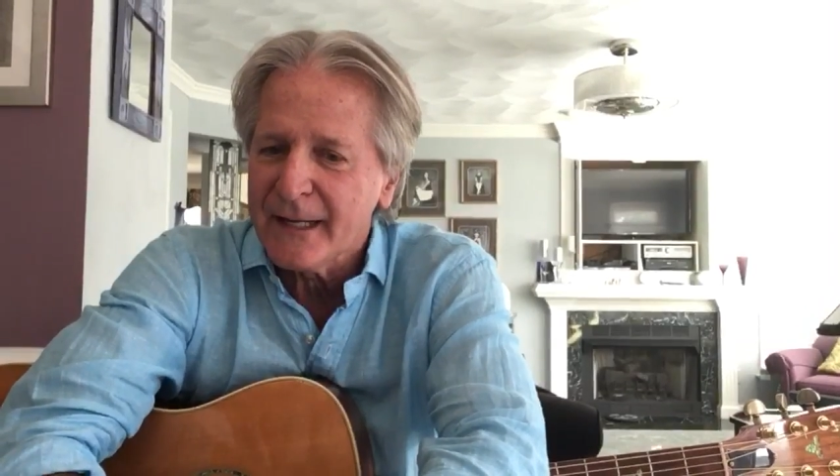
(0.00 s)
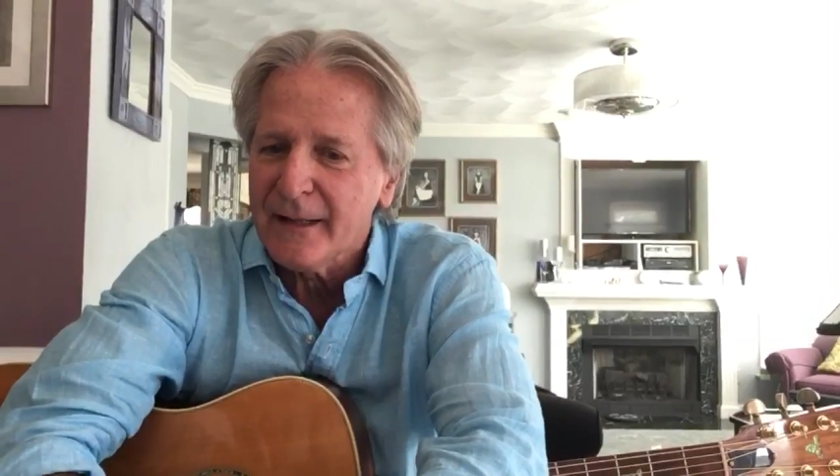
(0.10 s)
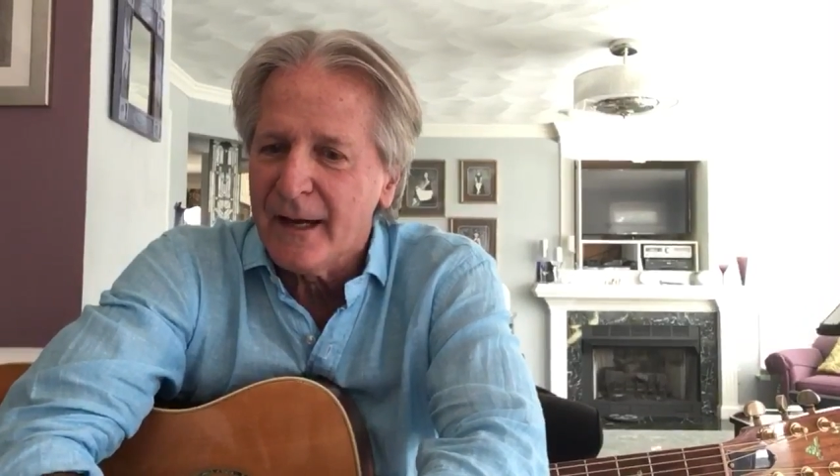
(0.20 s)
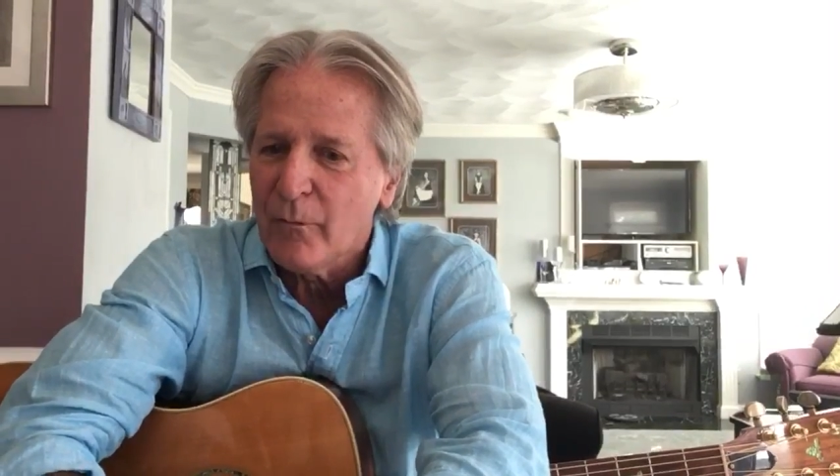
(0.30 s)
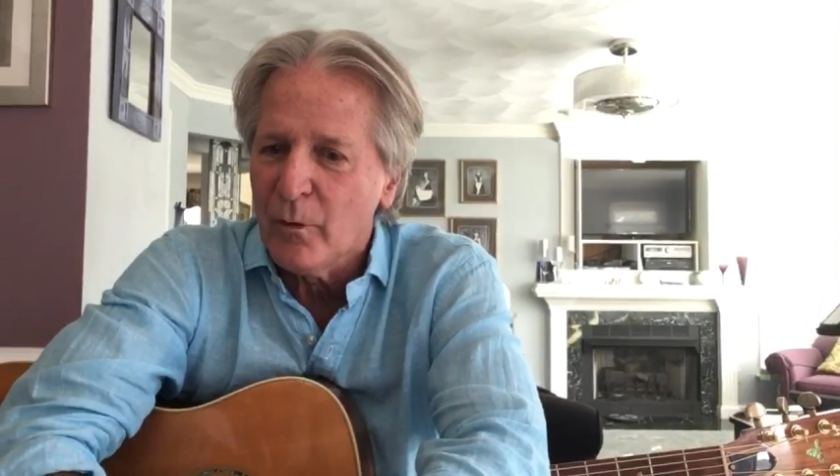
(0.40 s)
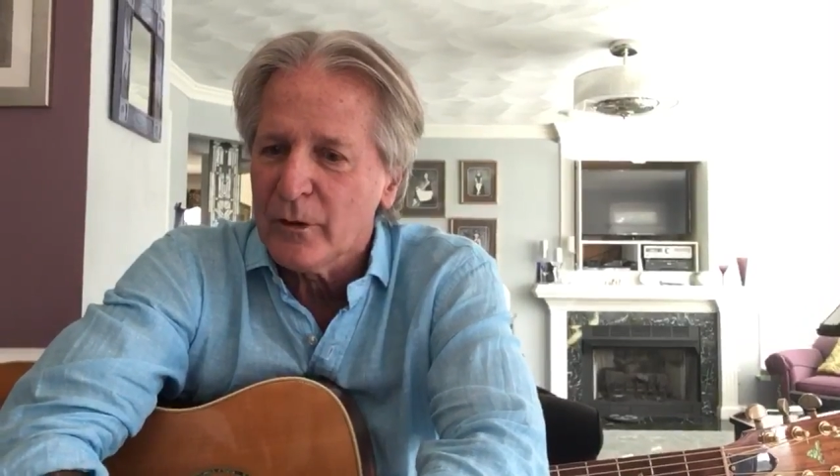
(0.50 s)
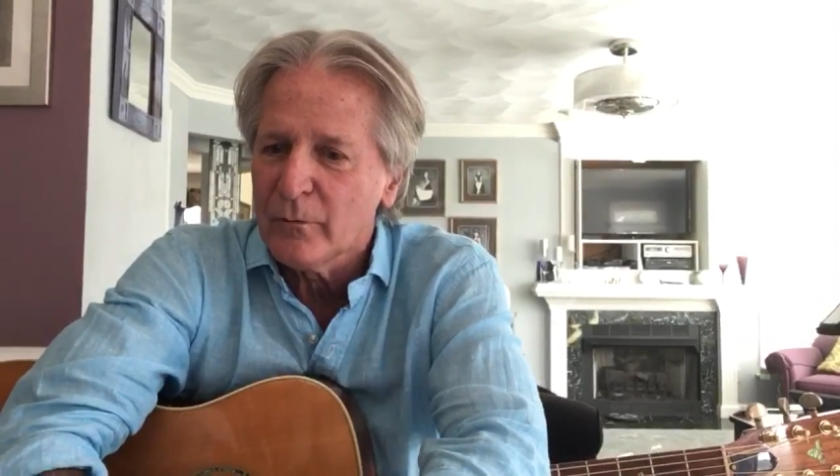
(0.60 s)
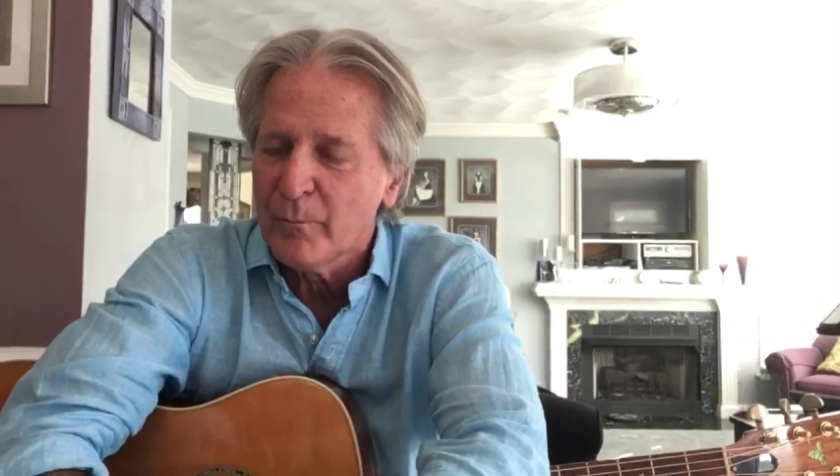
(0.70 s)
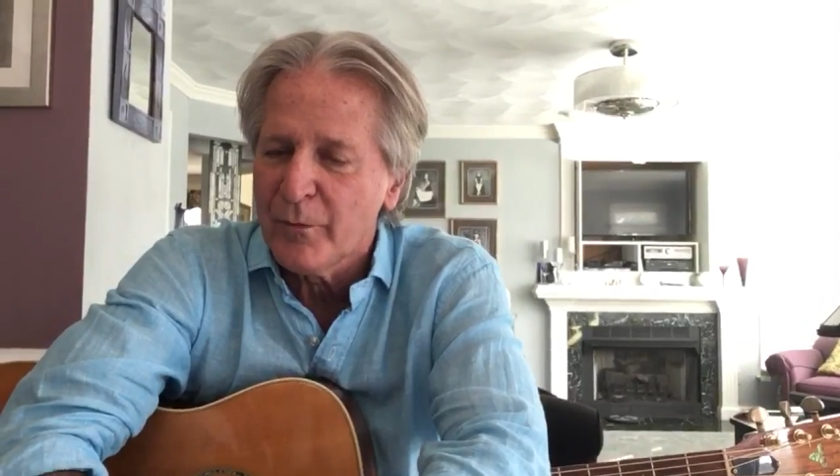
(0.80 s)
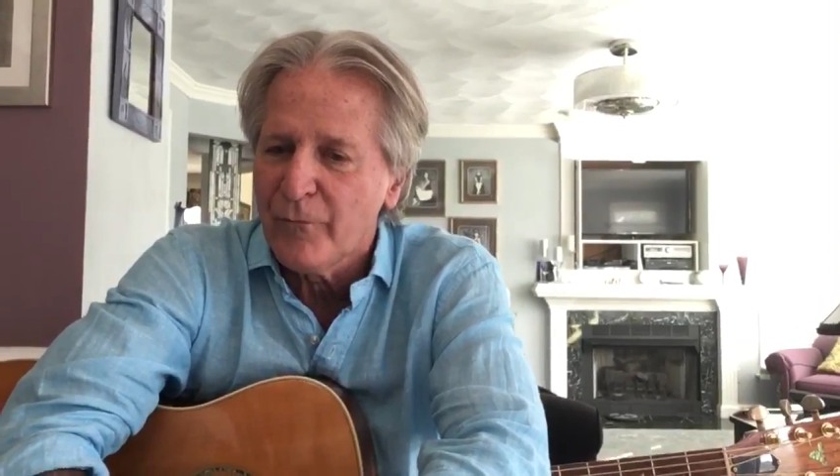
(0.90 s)
o'clock,
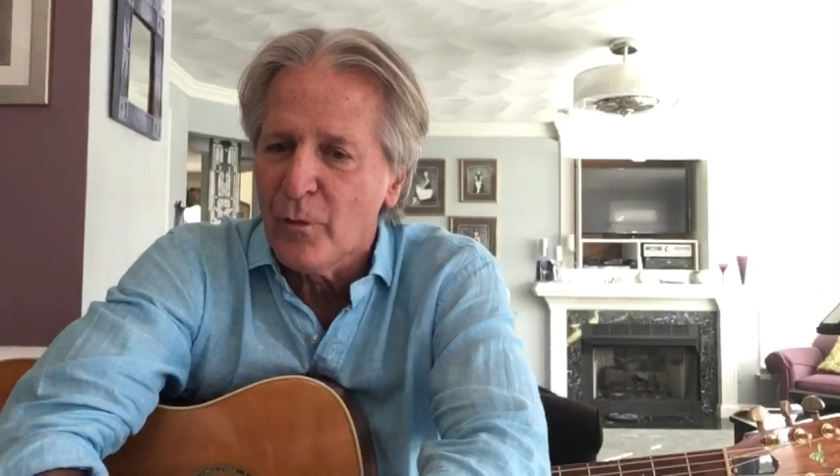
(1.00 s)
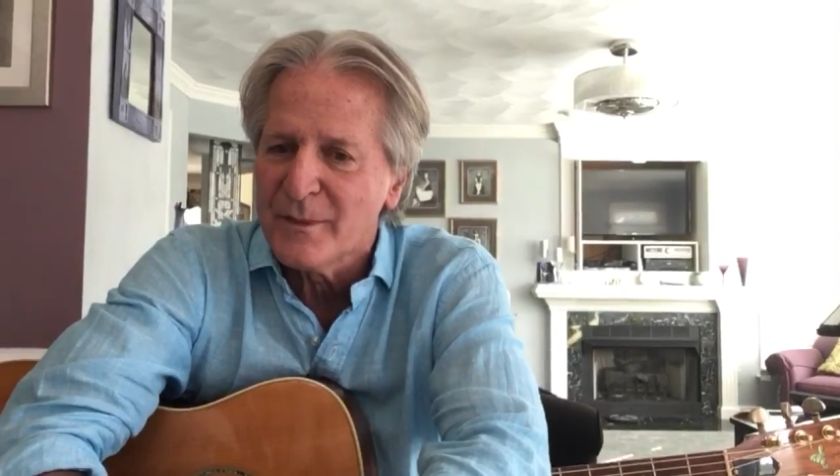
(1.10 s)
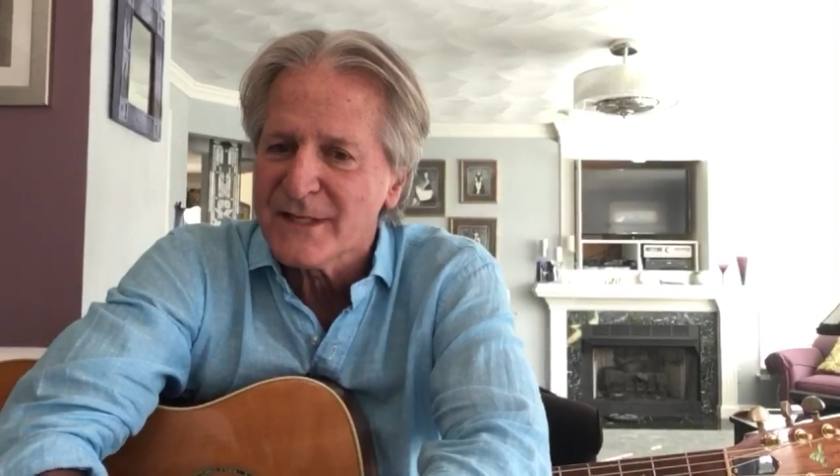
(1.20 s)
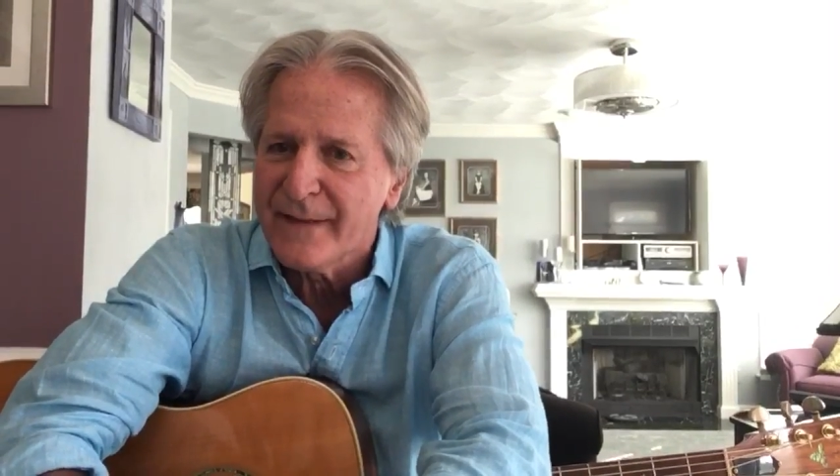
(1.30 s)
one performance.